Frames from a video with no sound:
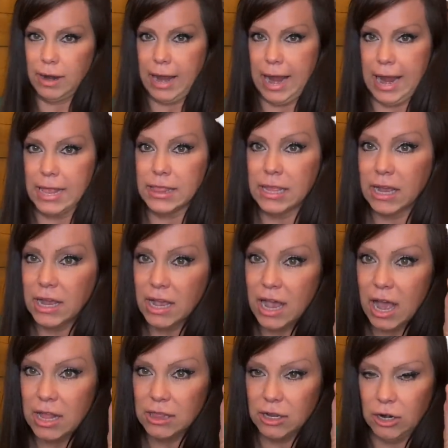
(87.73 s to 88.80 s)
and the
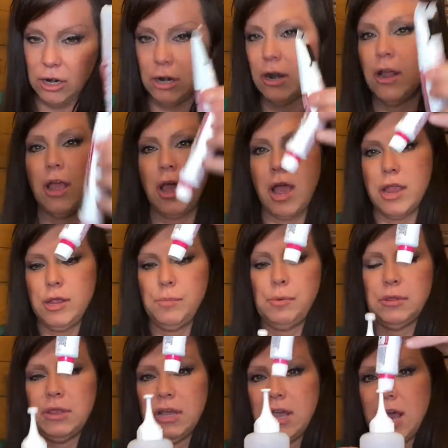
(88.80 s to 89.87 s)
color. You
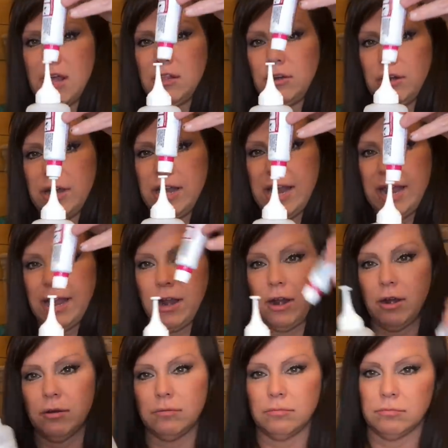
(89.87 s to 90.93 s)
put the color in
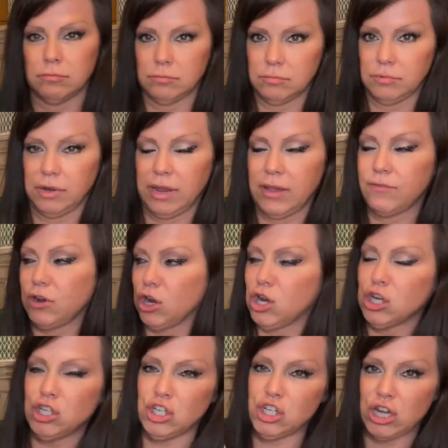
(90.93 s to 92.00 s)
here, Give it a
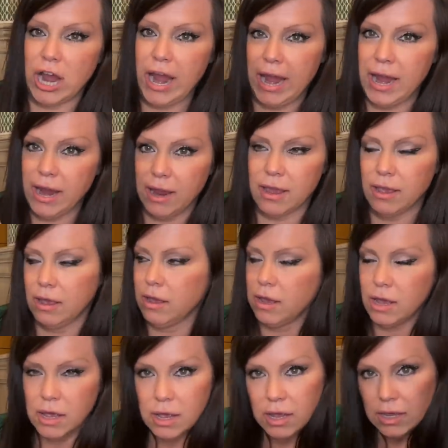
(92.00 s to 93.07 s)
good shake.
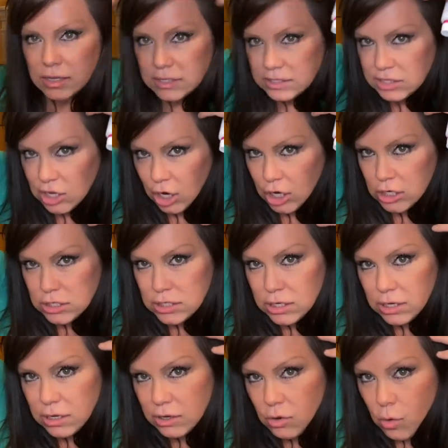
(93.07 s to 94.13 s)
Start
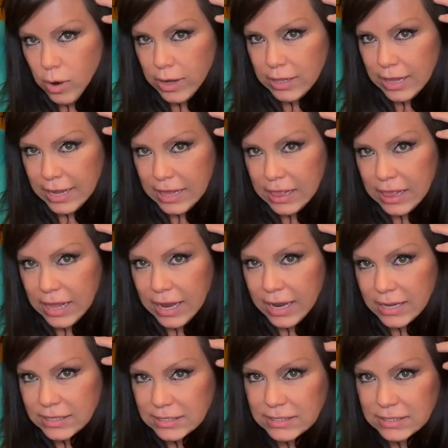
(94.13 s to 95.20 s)
going like
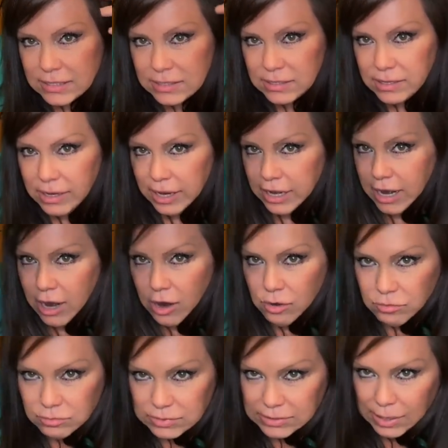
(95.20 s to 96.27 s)
this, you
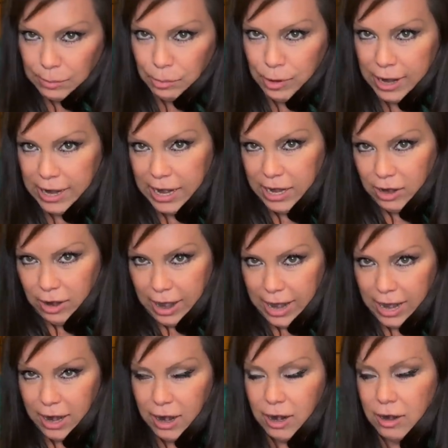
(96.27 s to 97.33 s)
know, separating your
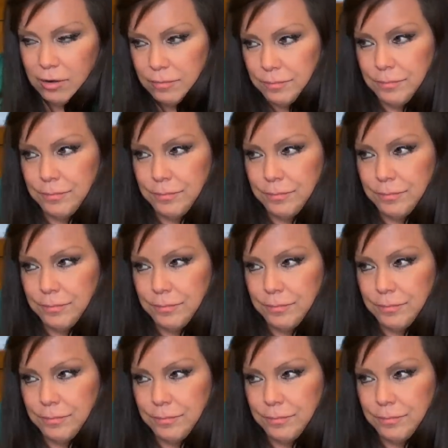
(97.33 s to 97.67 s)
hair.